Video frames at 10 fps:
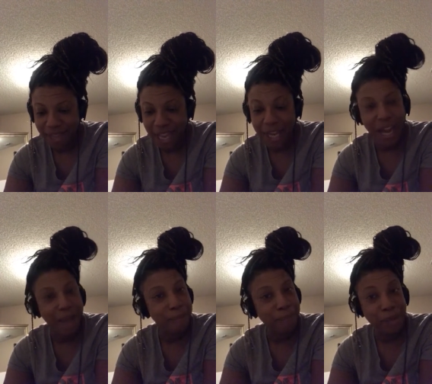and
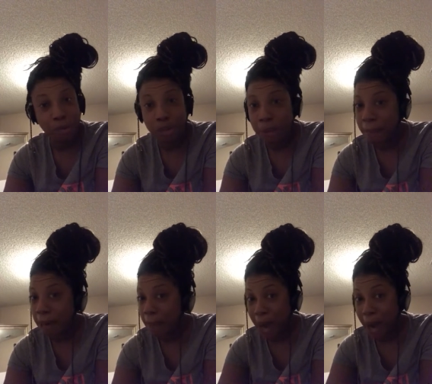not build them
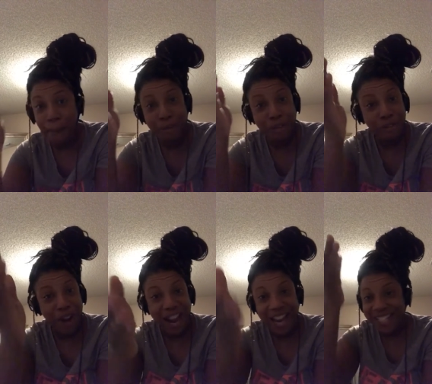up. I'm
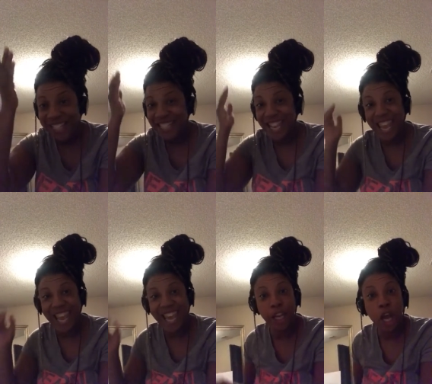trying to
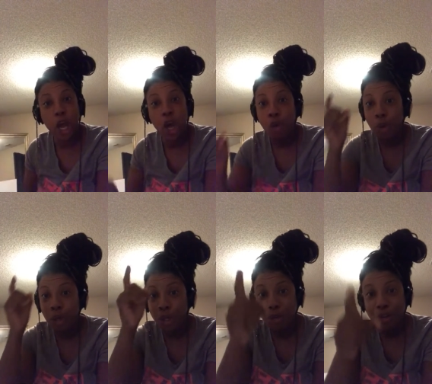tell you,
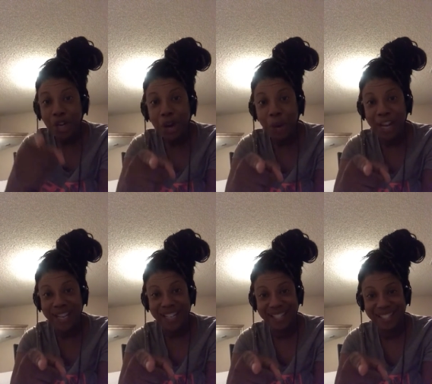when you do it,